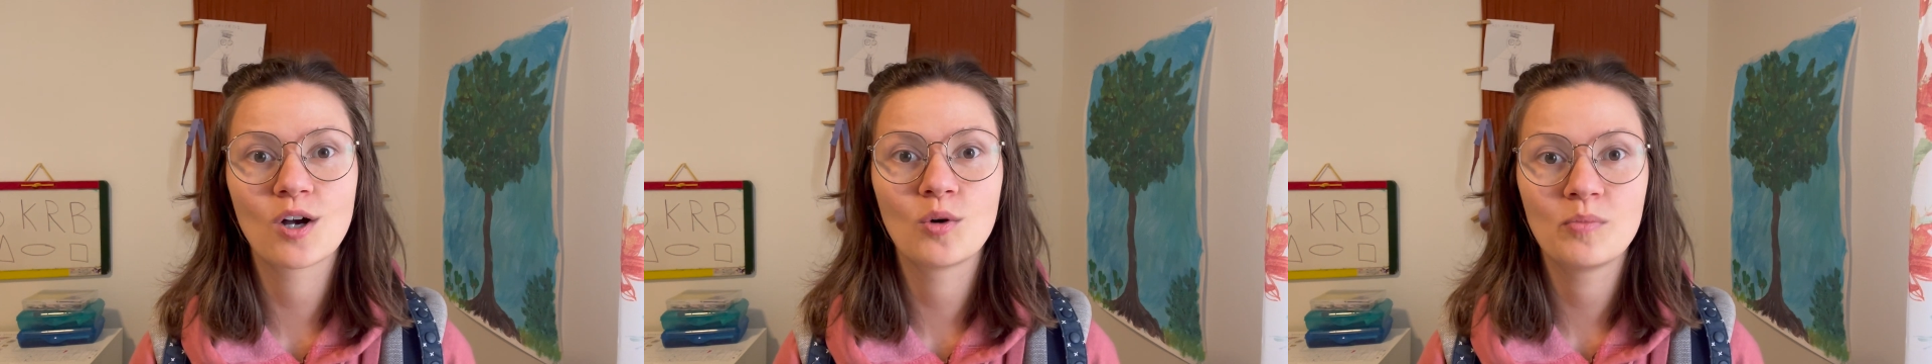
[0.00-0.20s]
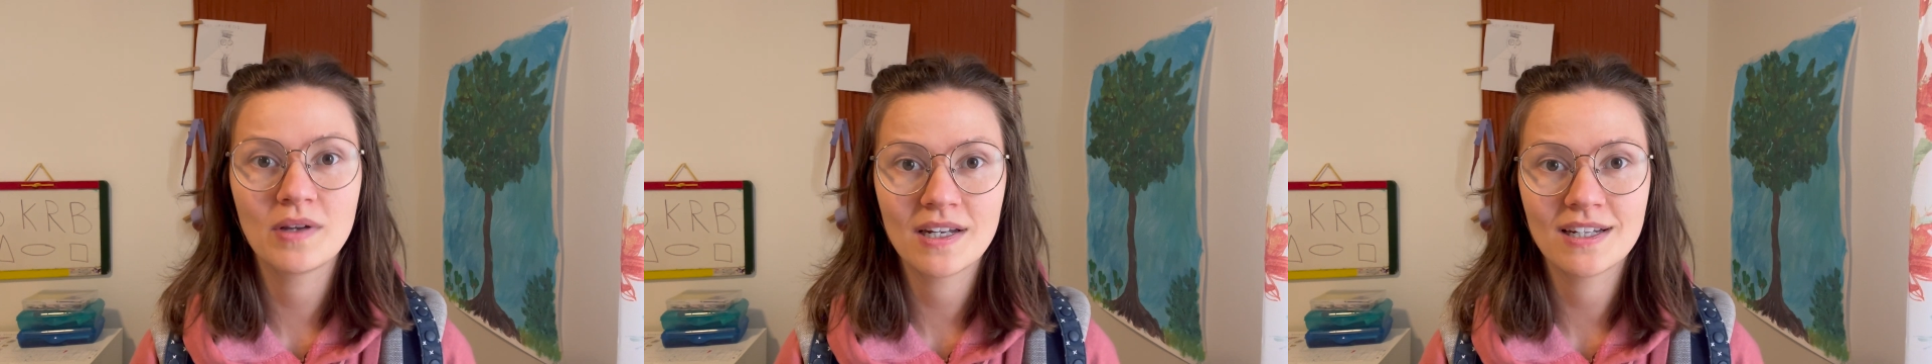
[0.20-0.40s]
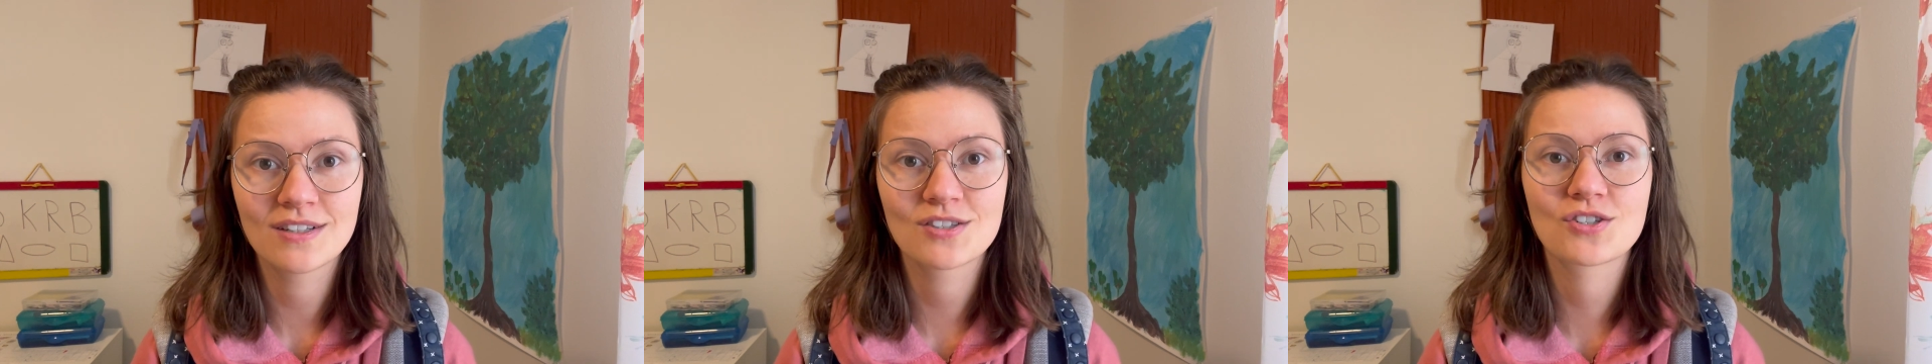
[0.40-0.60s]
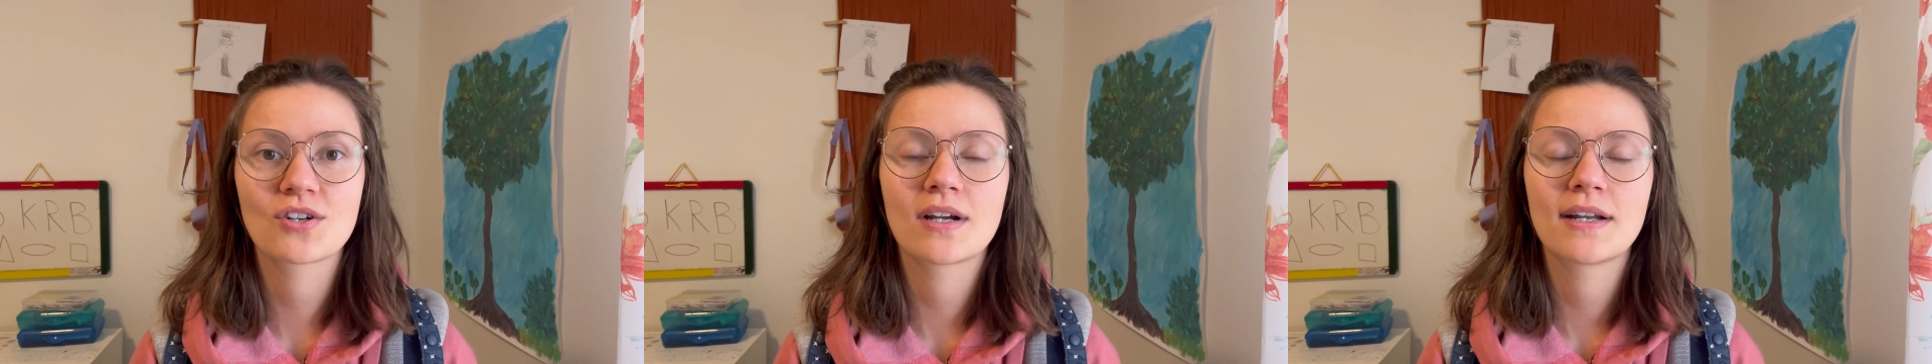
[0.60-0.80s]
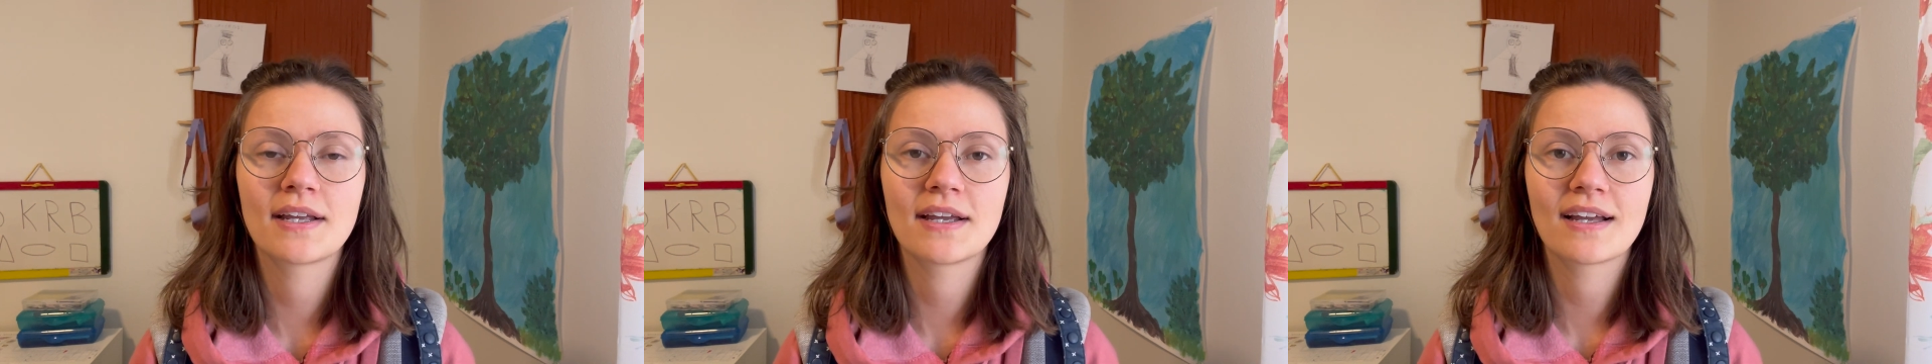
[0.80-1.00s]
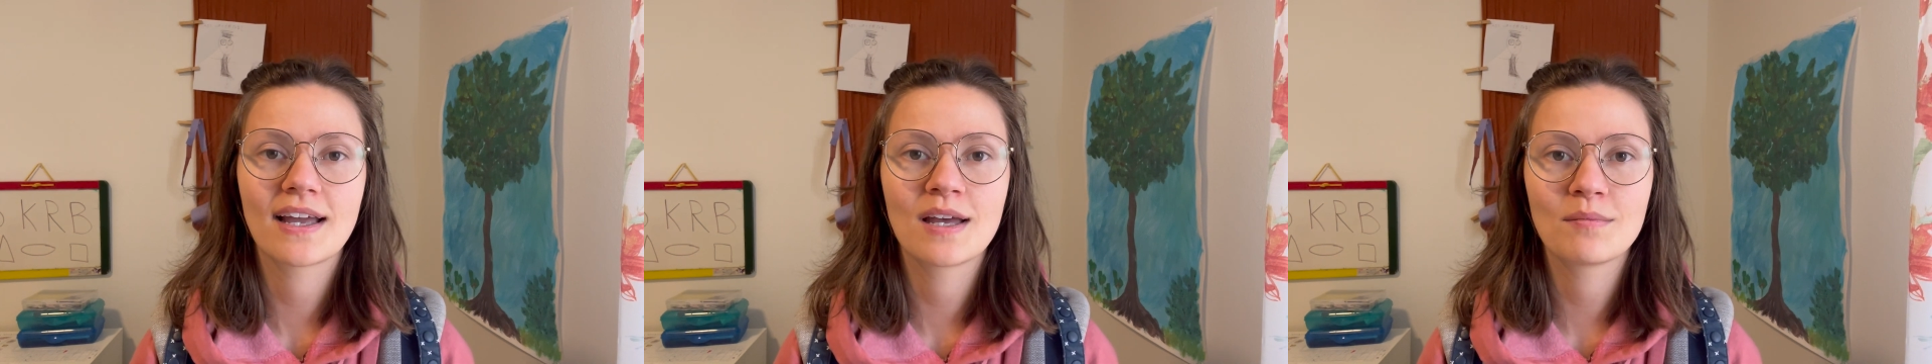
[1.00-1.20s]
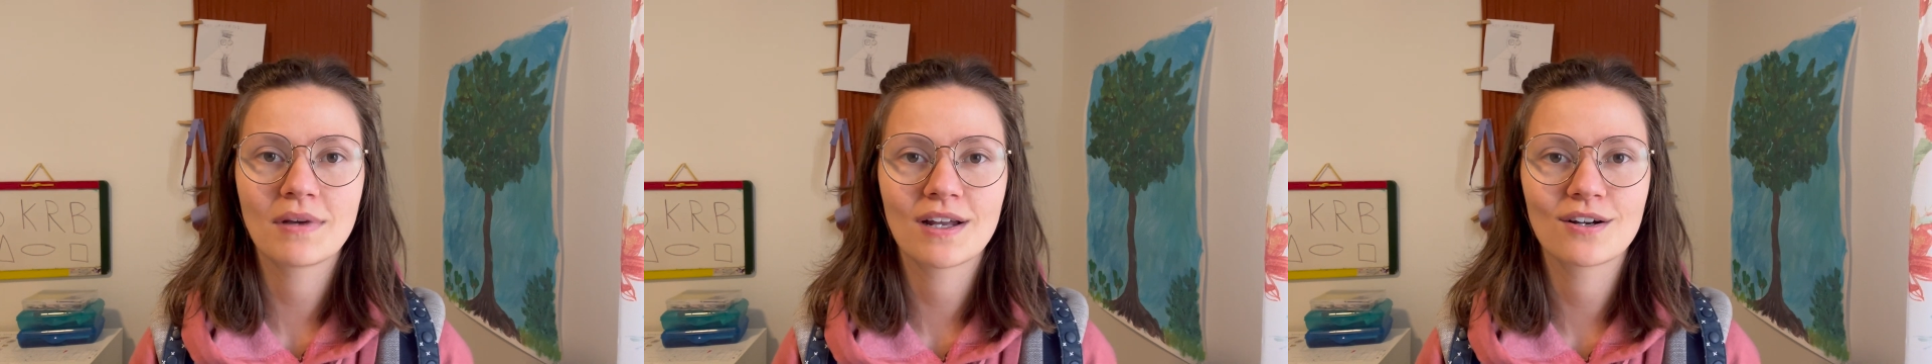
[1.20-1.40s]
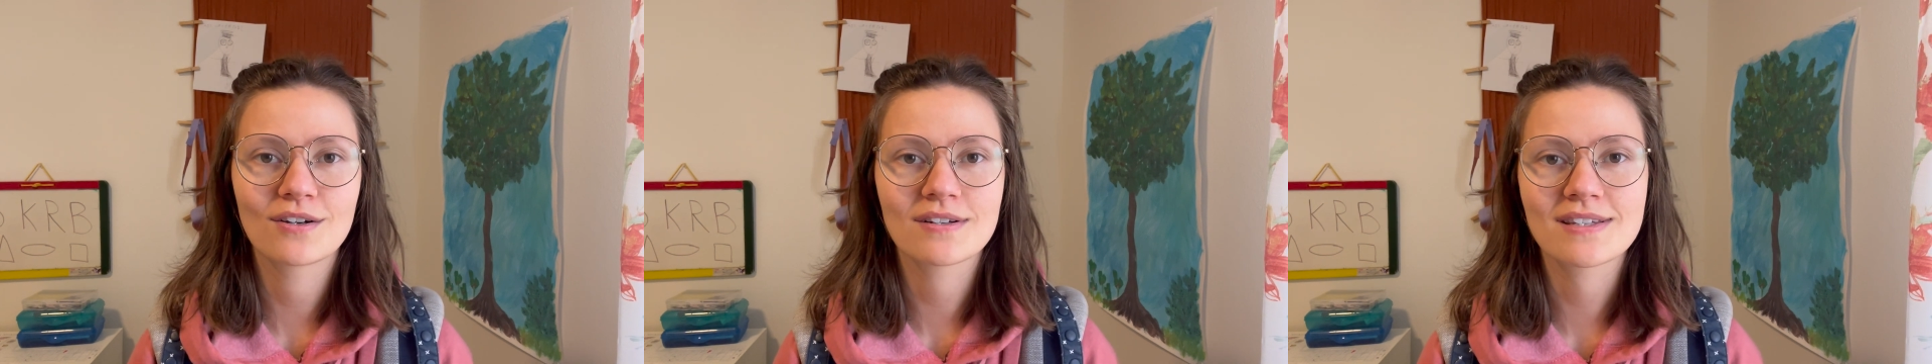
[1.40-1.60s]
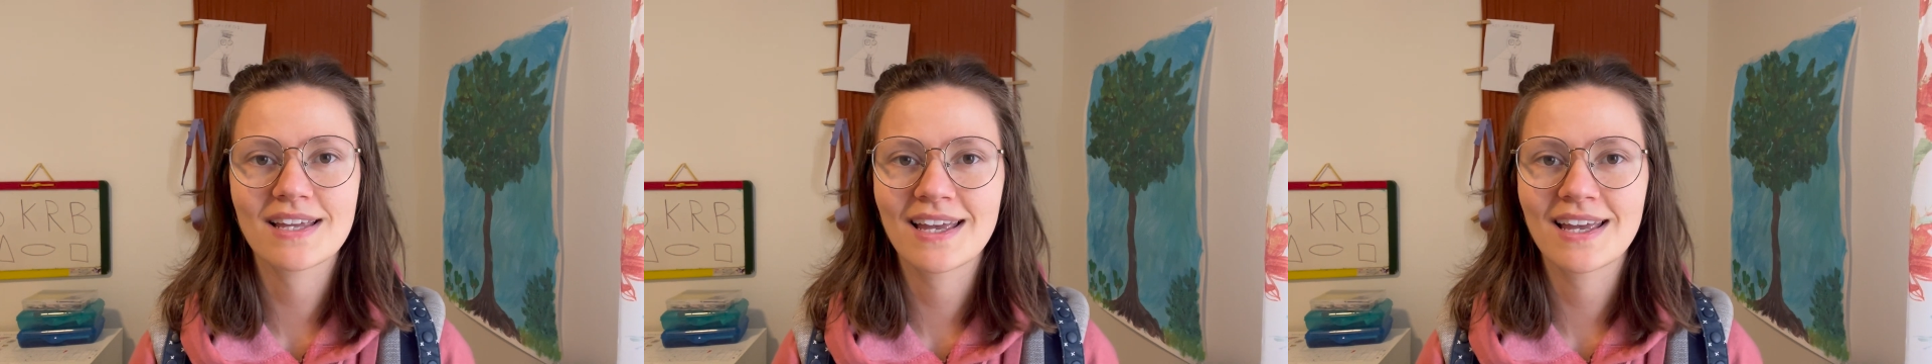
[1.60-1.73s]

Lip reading: obedience training and manners,